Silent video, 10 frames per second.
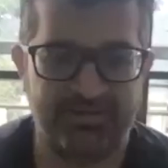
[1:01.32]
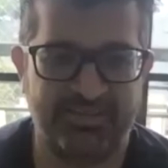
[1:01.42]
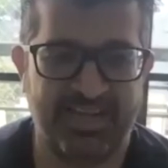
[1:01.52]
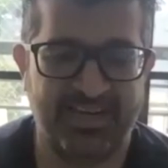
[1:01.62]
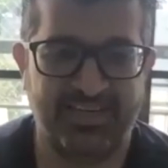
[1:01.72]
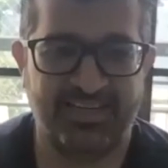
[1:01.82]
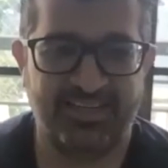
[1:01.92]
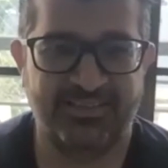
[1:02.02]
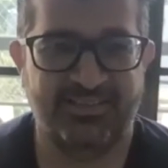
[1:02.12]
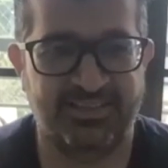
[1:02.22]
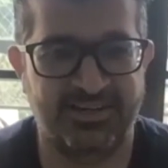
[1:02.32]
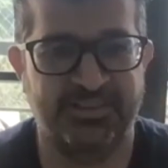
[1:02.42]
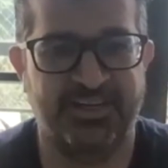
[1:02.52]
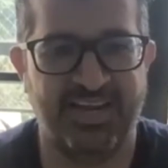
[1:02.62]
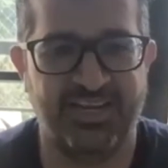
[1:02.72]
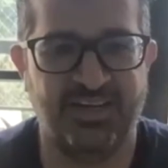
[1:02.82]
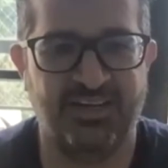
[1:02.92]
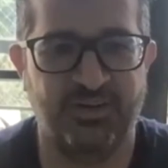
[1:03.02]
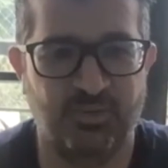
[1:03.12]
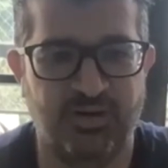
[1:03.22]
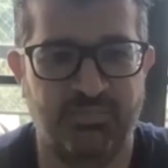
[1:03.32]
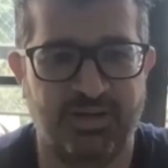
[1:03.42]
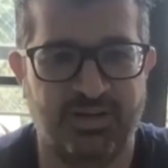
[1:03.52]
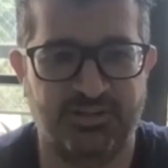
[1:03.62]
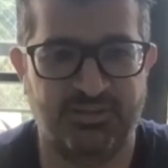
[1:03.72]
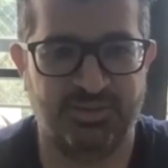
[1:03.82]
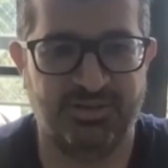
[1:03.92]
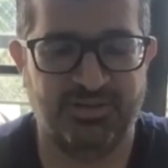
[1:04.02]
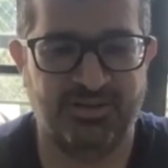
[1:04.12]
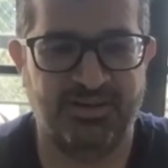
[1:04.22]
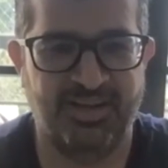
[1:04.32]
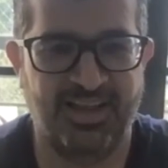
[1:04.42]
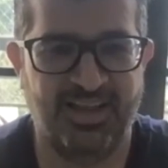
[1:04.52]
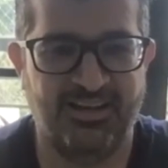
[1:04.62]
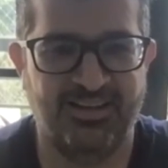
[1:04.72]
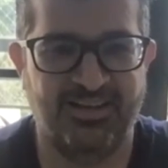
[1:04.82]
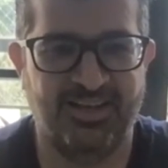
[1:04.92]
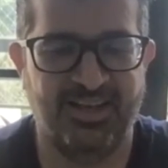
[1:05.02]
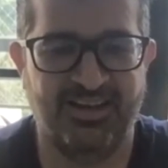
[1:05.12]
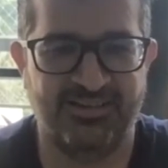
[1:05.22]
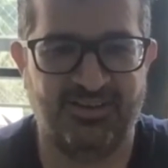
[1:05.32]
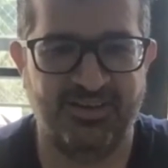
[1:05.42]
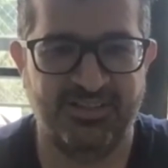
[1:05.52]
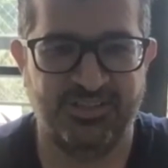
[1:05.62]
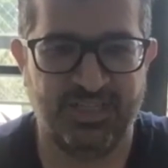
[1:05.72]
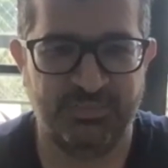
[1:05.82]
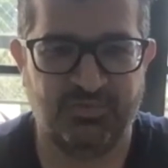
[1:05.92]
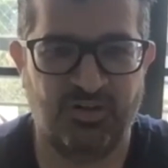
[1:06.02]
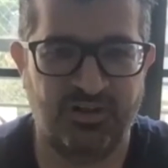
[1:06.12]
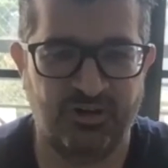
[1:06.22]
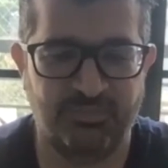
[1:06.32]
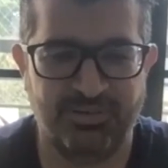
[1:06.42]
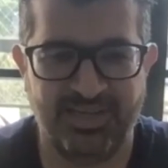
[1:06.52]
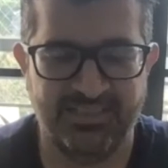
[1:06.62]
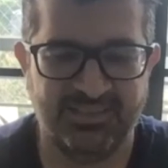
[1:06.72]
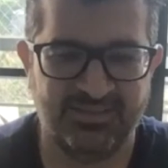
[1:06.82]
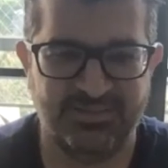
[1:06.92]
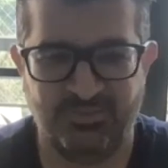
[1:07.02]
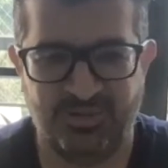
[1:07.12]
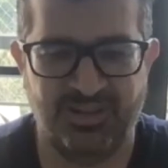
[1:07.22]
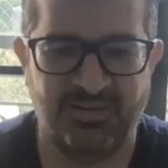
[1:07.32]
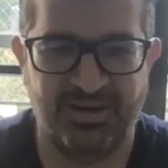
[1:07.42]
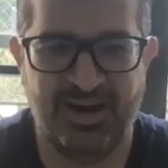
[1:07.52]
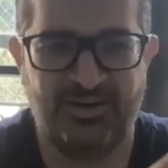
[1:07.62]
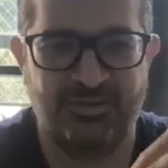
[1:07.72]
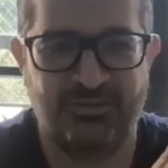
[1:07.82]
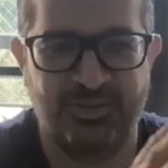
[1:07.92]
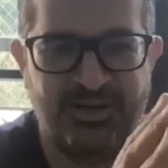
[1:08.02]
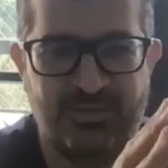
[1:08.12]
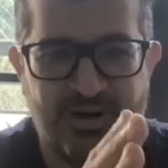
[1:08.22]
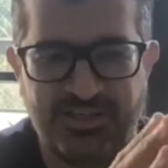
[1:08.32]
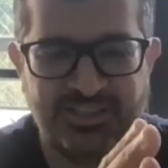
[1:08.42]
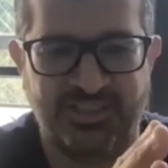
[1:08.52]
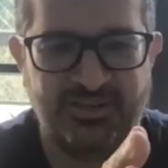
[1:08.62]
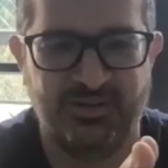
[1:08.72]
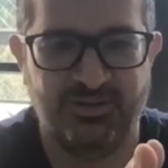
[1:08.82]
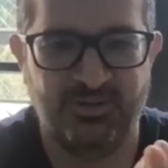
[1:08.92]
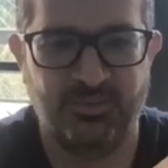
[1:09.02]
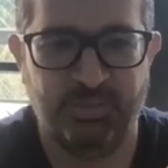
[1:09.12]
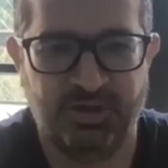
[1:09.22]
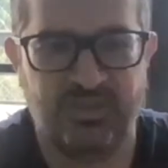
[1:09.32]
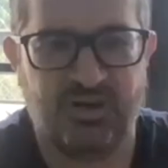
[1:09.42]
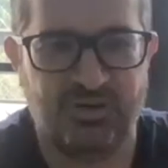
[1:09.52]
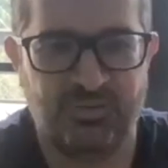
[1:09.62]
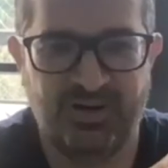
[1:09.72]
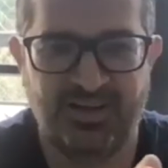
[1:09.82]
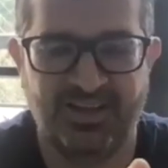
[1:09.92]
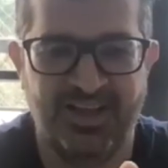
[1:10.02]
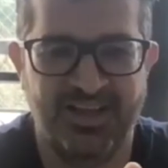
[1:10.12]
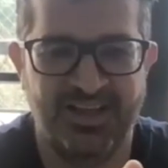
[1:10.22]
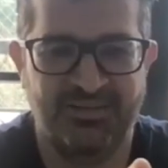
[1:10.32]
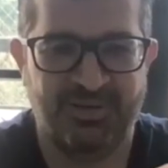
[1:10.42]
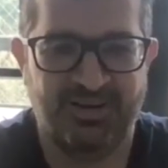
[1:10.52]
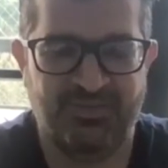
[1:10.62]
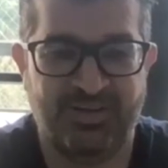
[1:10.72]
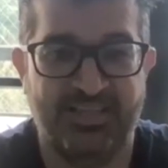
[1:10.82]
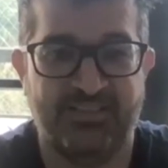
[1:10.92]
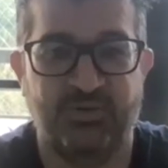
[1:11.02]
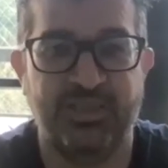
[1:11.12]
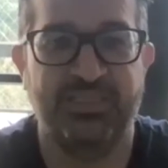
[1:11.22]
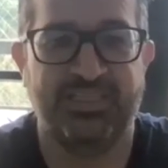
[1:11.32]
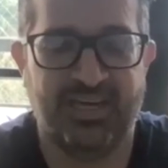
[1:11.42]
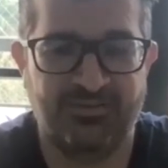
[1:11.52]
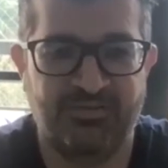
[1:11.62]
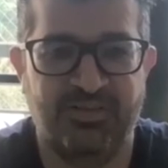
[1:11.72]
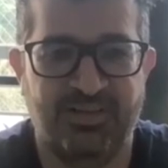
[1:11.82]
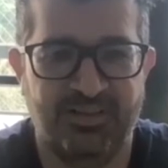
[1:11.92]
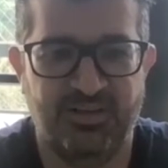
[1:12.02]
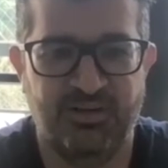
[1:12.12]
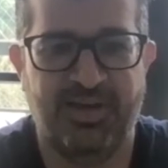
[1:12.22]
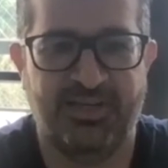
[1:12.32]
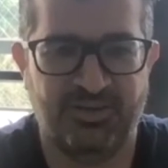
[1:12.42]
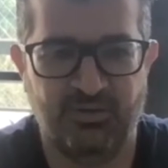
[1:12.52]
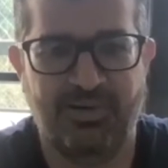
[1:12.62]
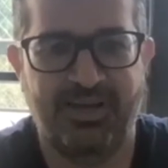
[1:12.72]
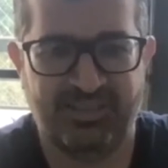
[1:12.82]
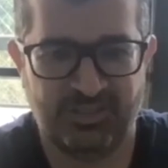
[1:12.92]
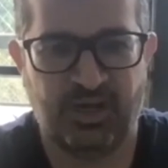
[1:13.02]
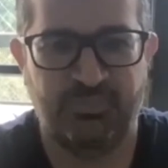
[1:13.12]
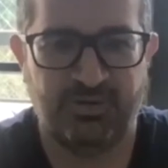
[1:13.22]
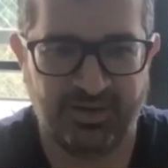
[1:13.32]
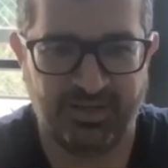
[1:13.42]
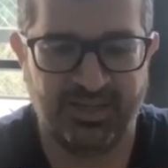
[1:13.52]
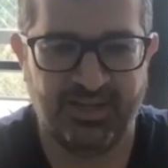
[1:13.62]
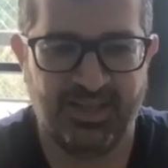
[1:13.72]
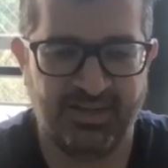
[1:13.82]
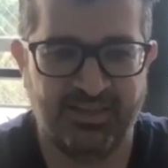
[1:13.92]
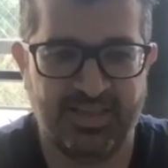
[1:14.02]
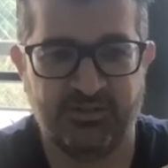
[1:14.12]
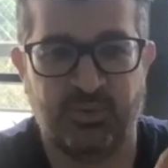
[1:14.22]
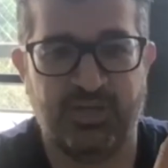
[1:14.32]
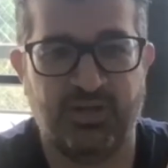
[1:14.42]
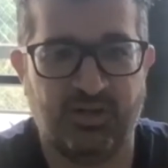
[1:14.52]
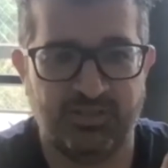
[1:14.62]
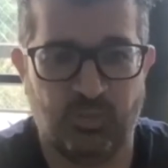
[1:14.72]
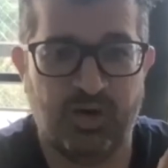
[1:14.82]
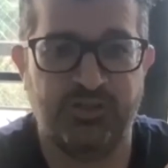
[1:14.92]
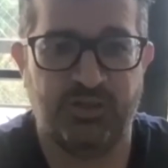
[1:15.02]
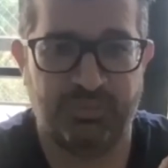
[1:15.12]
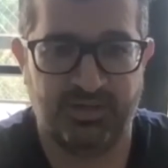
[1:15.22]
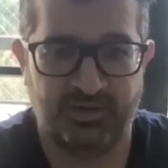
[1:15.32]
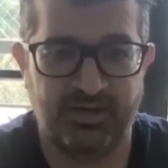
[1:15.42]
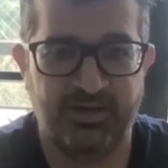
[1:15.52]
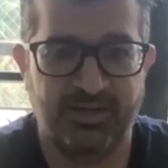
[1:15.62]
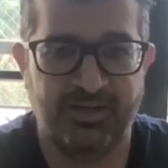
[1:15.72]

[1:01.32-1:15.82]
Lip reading: understanding is there's an idea you want to be an entrepreneur, and as long as chips fall on your place within an error, within a margin, you'll put in the hard work. But if it gets really tough, you might stop doing it. And that's what he calls a wantrepreneur